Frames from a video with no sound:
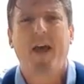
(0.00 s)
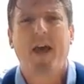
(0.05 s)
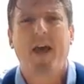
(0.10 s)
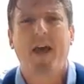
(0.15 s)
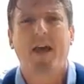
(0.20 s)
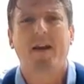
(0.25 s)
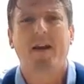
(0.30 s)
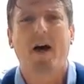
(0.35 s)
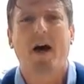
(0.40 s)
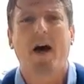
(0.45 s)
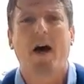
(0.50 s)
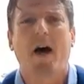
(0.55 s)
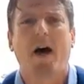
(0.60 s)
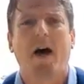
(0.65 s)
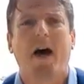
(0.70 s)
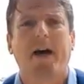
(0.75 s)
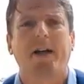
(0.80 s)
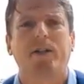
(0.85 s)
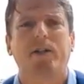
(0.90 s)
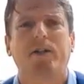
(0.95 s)
And
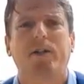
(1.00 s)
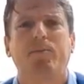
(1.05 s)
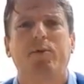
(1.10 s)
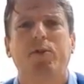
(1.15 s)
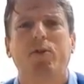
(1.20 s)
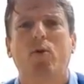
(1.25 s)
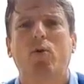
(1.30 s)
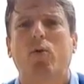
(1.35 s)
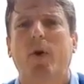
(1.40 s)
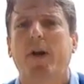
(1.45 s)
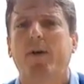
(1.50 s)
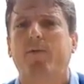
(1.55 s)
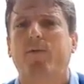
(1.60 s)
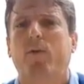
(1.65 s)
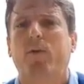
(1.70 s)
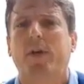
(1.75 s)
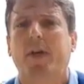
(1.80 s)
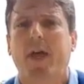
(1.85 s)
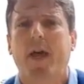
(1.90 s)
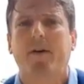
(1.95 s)
I just am so
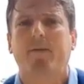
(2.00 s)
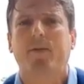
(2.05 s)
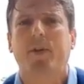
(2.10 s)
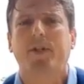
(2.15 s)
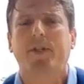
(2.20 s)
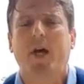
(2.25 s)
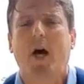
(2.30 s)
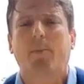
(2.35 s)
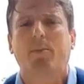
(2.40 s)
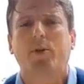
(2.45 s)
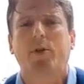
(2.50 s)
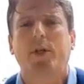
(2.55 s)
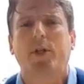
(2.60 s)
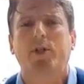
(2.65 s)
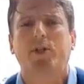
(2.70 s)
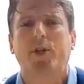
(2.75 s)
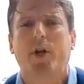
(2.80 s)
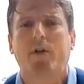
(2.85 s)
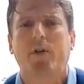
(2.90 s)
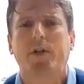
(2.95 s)
grateful again for this opportunity
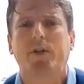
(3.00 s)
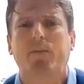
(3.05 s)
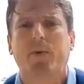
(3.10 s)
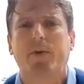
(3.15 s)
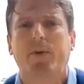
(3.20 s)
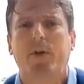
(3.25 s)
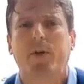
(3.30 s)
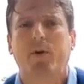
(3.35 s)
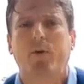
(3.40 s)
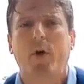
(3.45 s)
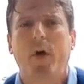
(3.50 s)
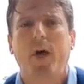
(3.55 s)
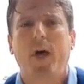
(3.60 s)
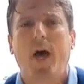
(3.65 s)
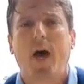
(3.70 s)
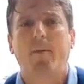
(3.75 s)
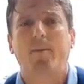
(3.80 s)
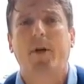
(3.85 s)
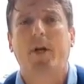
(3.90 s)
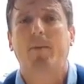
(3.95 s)
to share this with you.
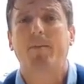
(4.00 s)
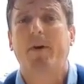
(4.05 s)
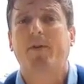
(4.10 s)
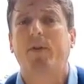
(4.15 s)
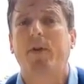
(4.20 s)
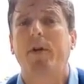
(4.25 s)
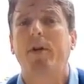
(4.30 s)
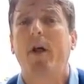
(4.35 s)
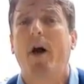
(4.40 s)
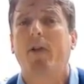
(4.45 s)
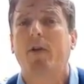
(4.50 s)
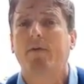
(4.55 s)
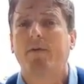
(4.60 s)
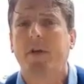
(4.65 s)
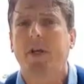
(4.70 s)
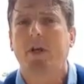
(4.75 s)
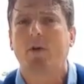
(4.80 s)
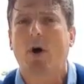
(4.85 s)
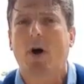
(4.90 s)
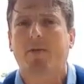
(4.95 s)
I'm going to come back with another
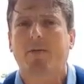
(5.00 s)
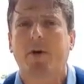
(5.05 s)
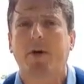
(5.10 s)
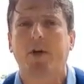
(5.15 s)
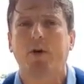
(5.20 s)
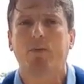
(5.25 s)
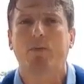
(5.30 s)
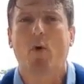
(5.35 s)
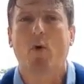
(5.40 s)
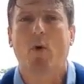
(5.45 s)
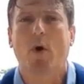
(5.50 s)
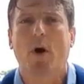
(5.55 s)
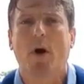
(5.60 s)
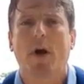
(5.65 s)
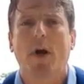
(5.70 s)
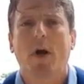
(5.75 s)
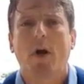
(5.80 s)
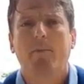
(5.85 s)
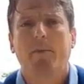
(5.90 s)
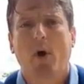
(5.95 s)
video offering more,
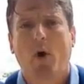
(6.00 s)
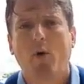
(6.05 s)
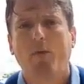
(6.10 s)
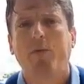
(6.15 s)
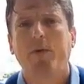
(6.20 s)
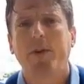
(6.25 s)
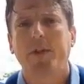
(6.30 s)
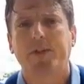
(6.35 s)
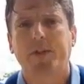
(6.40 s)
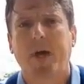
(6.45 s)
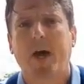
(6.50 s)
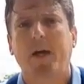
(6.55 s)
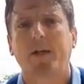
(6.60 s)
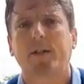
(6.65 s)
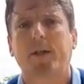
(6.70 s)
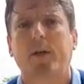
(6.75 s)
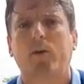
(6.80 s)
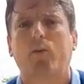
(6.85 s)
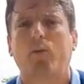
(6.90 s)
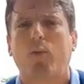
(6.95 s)
but hopefully this
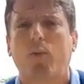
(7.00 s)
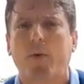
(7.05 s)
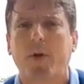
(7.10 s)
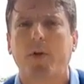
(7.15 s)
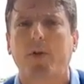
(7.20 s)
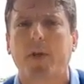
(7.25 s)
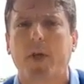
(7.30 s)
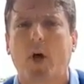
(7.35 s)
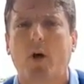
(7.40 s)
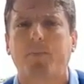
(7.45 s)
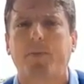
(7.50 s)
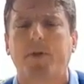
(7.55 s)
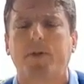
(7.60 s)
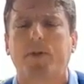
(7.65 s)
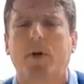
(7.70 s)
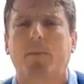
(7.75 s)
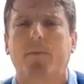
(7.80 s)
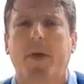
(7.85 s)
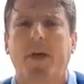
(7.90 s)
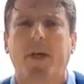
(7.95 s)
content can really help you
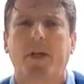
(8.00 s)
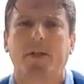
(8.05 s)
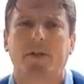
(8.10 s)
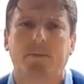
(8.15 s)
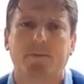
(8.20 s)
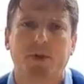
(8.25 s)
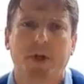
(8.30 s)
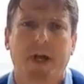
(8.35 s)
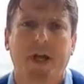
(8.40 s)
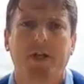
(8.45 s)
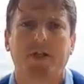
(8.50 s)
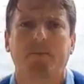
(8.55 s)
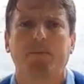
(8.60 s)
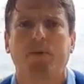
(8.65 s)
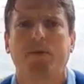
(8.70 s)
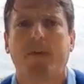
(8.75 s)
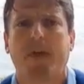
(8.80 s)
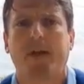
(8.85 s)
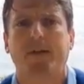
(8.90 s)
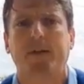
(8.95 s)
start making some change and
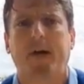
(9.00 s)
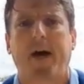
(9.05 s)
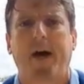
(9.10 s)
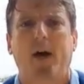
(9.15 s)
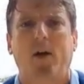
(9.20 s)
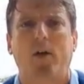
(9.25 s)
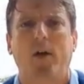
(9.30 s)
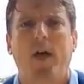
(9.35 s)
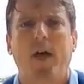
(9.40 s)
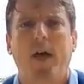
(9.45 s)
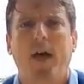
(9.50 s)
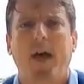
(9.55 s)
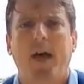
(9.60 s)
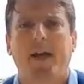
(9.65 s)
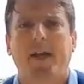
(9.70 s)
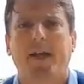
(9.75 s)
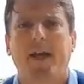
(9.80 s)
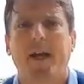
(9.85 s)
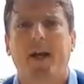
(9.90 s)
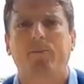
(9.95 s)
move that dial.
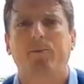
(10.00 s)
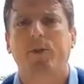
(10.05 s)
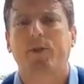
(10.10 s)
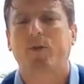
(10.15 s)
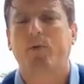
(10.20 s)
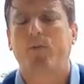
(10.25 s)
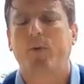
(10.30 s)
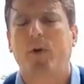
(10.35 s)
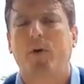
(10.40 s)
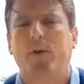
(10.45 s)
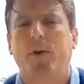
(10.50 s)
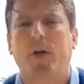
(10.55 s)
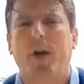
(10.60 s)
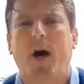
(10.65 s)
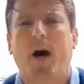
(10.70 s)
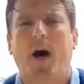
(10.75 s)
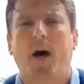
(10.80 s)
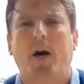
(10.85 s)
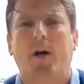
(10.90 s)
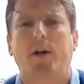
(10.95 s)
And again, I'm just thrilled and
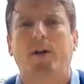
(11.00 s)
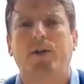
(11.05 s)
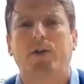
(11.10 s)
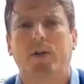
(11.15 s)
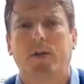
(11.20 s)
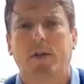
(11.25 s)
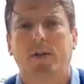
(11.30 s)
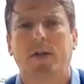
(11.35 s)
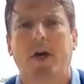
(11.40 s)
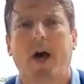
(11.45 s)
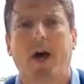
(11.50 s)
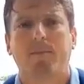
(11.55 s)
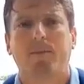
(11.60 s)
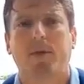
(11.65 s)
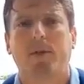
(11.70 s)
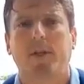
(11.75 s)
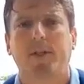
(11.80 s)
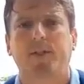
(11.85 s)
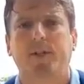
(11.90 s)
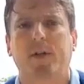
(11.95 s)
honored you took the time to
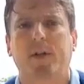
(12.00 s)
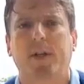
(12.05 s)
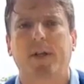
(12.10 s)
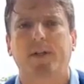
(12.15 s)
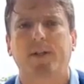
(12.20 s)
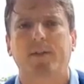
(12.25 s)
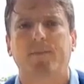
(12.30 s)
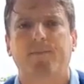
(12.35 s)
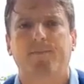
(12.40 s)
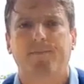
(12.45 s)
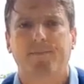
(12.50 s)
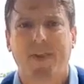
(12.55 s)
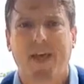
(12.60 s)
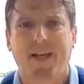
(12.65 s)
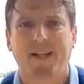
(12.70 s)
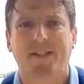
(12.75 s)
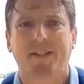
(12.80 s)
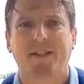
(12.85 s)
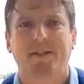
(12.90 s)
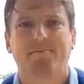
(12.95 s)
listen to this.
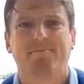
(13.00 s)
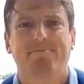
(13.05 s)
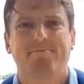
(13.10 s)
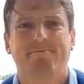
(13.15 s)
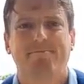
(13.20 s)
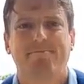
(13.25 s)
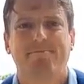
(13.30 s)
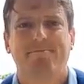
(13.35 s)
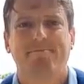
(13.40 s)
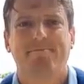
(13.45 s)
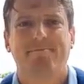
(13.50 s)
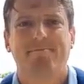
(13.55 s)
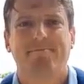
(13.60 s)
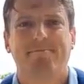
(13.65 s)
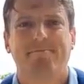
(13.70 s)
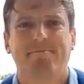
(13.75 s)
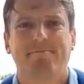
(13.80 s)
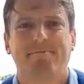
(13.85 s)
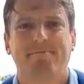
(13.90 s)
Thanks.